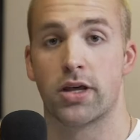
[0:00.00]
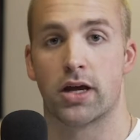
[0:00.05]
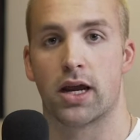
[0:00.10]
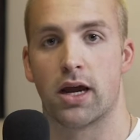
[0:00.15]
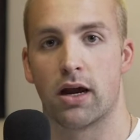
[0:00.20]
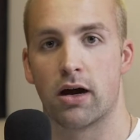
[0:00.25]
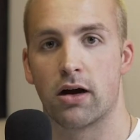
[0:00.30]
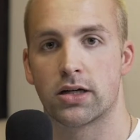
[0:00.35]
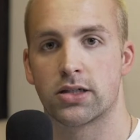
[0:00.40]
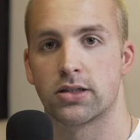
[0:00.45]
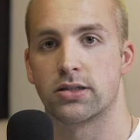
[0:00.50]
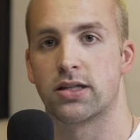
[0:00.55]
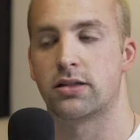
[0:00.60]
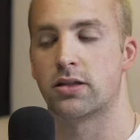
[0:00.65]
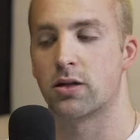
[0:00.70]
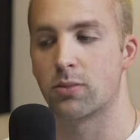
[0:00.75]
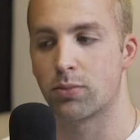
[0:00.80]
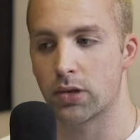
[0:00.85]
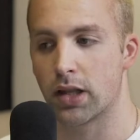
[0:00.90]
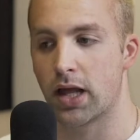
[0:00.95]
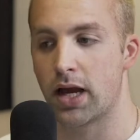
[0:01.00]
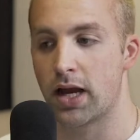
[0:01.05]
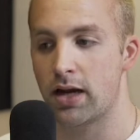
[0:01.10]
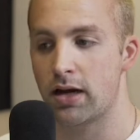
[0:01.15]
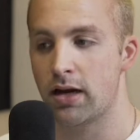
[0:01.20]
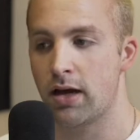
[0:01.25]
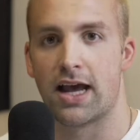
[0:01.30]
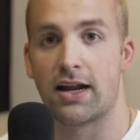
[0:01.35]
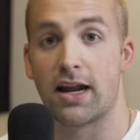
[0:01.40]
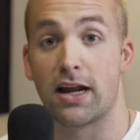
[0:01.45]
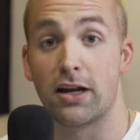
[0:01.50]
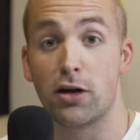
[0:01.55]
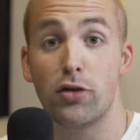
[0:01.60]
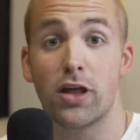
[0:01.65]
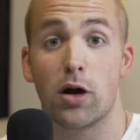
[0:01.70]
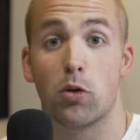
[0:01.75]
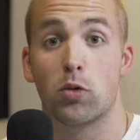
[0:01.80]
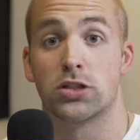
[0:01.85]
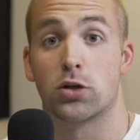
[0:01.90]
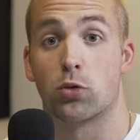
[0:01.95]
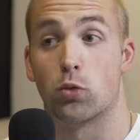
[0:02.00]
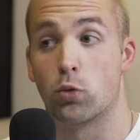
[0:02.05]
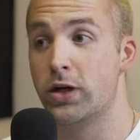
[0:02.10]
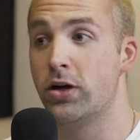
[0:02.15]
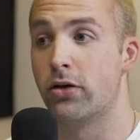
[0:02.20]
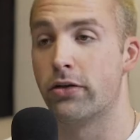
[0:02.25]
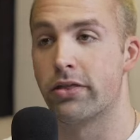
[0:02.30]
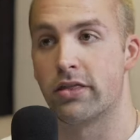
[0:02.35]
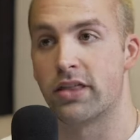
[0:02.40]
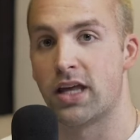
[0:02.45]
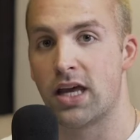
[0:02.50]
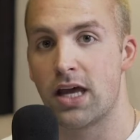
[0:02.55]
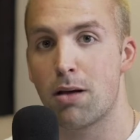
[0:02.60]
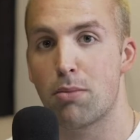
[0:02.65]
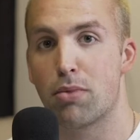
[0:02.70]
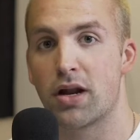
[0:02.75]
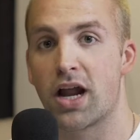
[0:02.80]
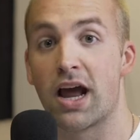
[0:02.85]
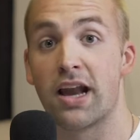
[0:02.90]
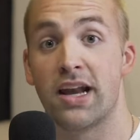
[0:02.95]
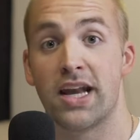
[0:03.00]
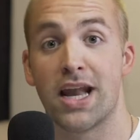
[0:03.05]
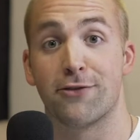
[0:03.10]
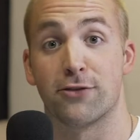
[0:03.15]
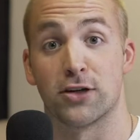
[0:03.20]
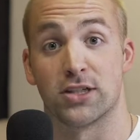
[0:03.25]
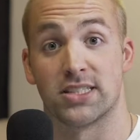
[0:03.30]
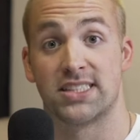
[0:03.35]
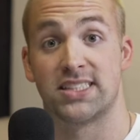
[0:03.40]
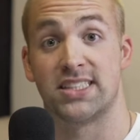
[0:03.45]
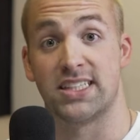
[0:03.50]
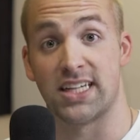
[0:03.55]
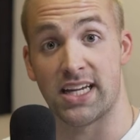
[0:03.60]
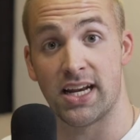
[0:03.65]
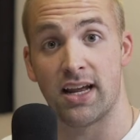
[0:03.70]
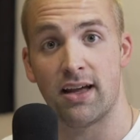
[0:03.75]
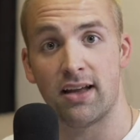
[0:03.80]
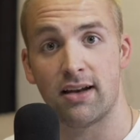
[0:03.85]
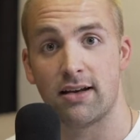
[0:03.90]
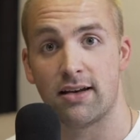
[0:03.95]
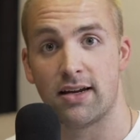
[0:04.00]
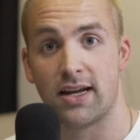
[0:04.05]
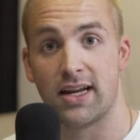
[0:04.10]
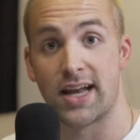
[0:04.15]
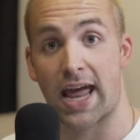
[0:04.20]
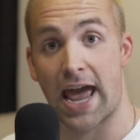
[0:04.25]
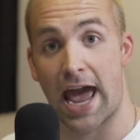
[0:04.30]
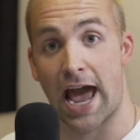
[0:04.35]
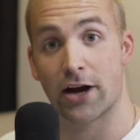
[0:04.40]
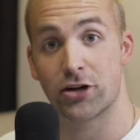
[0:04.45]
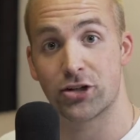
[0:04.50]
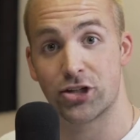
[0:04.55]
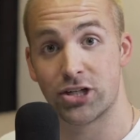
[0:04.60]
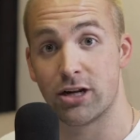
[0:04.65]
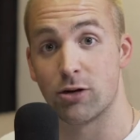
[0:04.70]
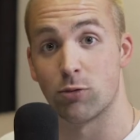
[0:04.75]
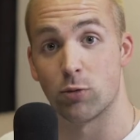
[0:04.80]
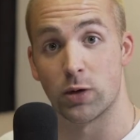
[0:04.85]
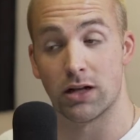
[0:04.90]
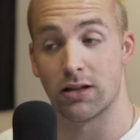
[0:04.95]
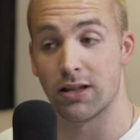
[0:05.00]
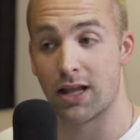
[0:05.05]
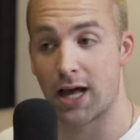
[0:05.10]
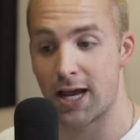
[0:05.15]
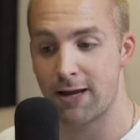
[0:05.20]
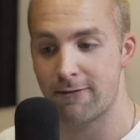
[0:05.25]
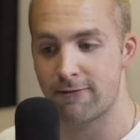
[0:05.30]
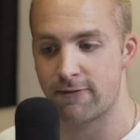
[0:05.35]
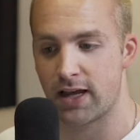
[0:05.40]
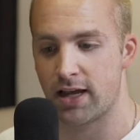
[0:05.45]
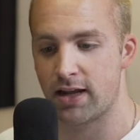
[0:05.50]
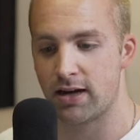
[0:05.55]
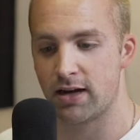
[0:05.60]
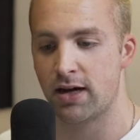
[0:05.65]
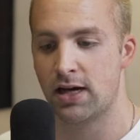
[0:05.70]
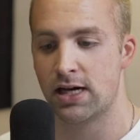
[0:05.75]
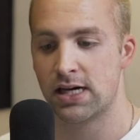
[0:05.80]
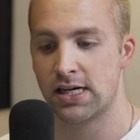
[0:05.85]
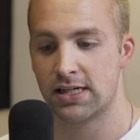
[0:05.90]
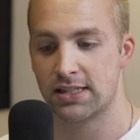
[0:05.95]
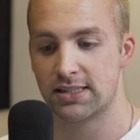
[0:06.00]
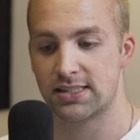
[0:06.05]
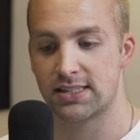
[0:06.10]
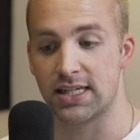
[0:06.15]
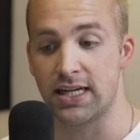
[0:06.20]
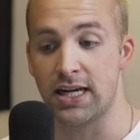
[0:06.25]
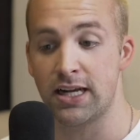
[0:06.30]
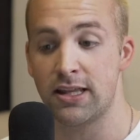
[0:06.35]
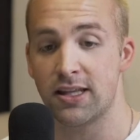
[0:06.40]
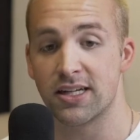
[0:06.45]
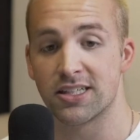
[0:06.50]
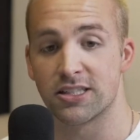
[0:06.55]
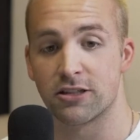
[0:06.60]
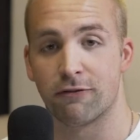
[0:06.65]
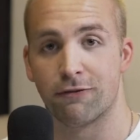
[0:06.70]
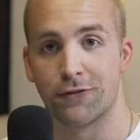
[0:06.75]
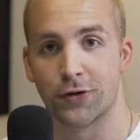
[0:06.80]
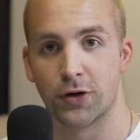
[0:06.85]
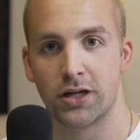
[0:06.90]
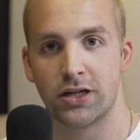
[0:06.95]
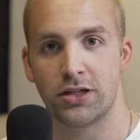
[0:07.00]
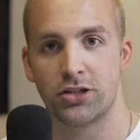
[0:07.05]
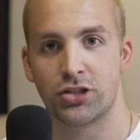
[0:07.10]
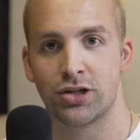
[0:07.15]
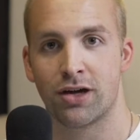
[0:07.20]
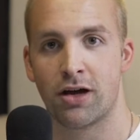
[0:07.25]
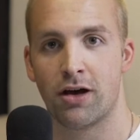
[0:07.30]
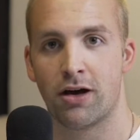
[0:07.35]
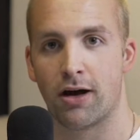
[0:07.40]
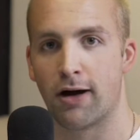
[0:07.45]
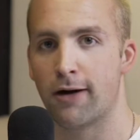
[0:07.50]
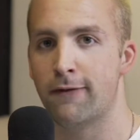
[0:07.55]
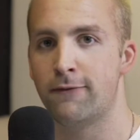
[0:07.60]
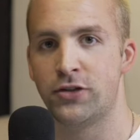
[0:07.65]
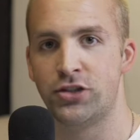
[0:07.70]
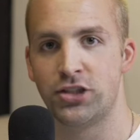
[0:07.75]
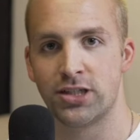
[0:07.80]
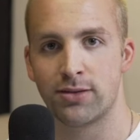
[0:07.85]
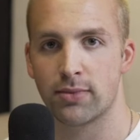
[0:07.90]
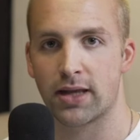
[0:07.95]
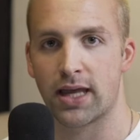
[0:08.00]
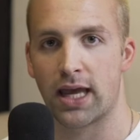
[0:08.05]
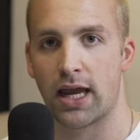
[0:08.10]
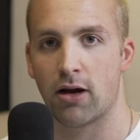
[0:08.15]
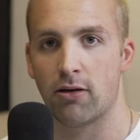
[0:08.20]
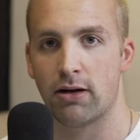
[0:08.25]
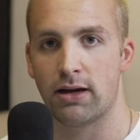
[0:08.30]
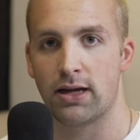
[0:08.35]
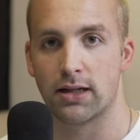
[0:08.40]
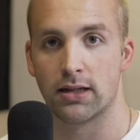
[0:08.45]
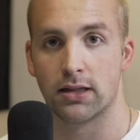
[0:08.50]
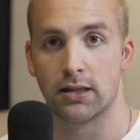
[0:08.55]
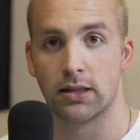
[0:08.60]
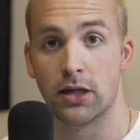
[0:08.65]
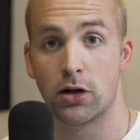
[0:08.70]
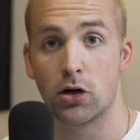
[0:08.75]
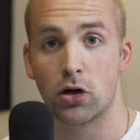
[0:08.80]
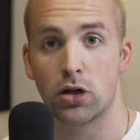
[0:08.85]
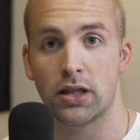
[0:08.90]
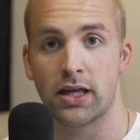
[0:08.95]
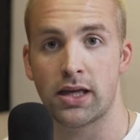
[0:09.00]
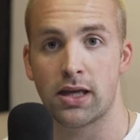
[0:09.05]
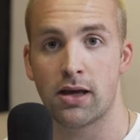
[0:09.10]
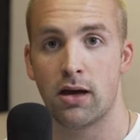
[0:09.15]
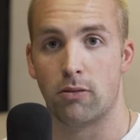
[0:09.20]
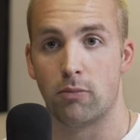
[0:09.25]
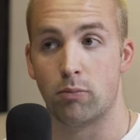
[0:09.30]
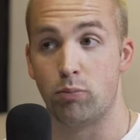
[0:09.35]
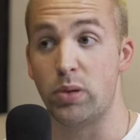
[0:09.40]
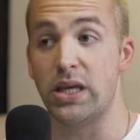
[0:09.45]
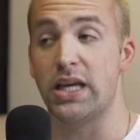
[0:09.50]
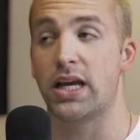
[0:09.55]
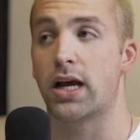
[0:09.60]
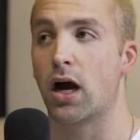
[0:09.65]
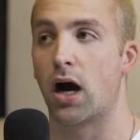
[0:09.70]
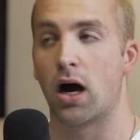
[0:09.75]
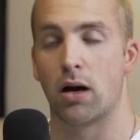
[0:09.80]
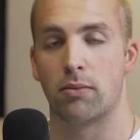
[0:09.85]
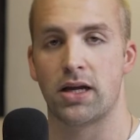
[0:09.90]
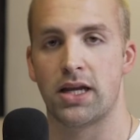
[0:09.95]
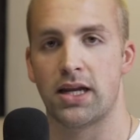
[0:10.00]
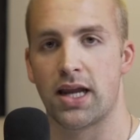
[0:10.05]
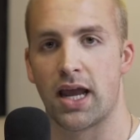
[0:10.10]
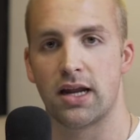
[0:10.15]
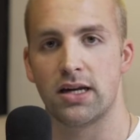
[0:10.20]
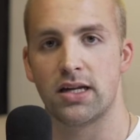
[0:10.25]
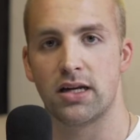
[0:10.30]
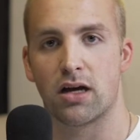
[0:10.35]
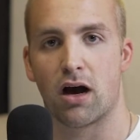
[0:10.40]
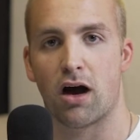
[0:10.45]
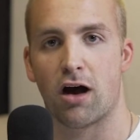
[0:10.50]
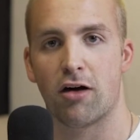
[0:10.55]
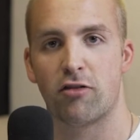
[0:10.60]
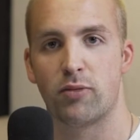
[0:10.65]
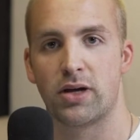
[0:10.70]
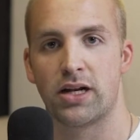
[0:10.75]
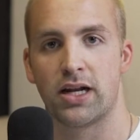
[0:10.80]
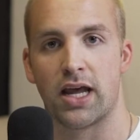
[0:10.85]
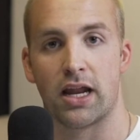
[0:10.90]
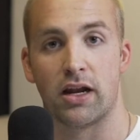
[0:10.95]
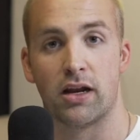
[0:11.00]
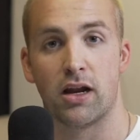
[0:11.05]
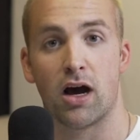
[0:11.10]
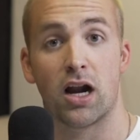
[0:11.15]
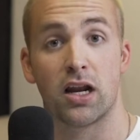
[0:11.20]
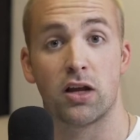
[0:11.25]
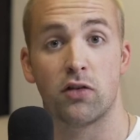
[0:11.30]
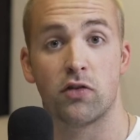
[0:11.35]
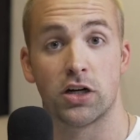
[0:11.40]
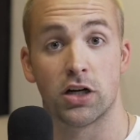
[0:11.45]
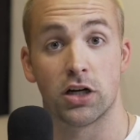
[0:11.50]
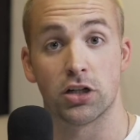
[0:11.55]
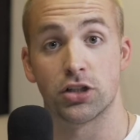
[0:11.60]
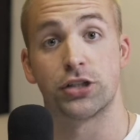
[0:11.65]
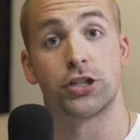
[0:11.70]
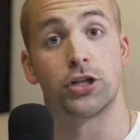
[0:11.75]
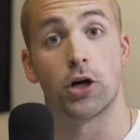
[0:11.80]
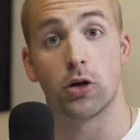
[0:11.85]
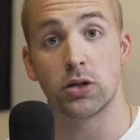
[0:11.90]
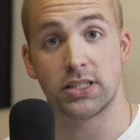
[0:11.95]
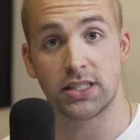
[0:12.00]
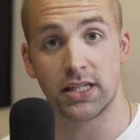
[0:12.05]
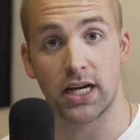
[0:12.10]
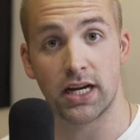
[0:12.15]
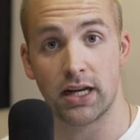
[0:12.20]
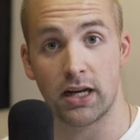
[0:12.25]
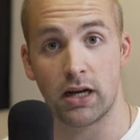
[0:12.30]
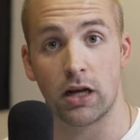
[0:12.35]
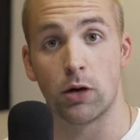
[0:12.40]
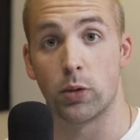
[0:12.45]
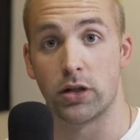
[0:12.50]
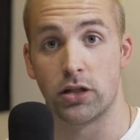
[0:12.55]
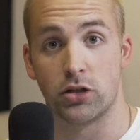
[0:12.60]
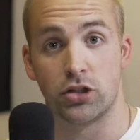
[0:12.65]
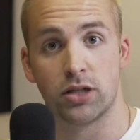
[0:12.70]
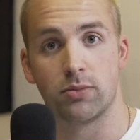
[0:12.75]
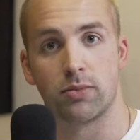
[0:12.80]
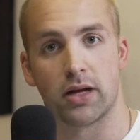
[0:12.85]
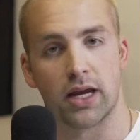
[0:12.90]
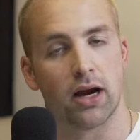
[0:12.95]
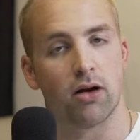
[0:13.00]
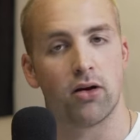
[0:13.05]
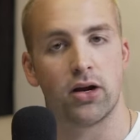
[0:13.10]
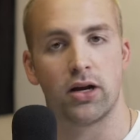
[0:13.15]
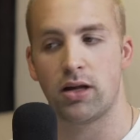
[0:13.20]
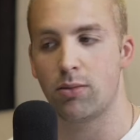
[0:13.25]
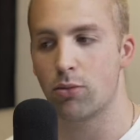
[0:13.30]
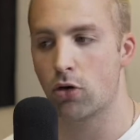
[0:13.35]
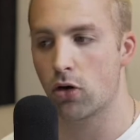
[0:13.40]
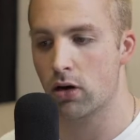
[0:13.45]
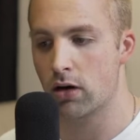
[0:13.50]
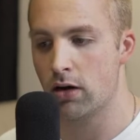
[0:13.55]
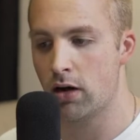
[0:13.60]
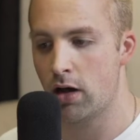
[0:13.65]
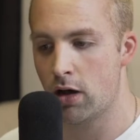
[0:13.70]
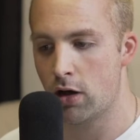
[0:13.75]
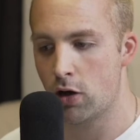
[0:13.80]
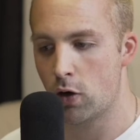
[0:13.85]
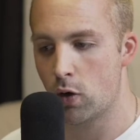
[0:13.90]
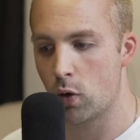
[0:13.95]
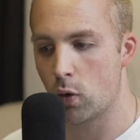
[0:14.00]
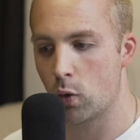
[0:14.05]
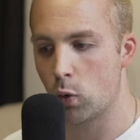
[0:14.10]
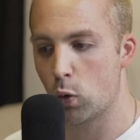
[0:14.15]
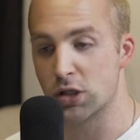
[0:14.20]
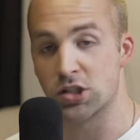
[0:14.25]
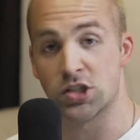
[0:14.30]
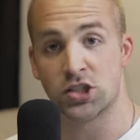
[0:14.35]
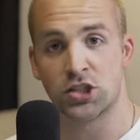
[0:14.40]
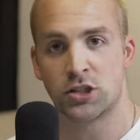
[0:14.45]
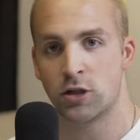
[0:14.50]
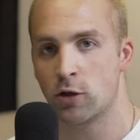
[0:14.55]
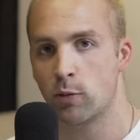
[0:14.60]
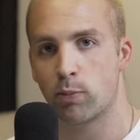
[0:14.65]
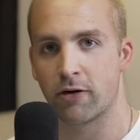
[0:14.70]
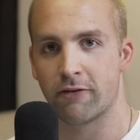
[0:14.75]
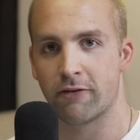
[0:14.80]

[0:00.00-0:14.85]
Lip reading: character that they're playing. And I knew that was a real thing, but I had never seen it in action in real life. And seeing this footage of Jim Carrey literally becoming Andy Kaufman and not even associating with Jim Carrey anymore was super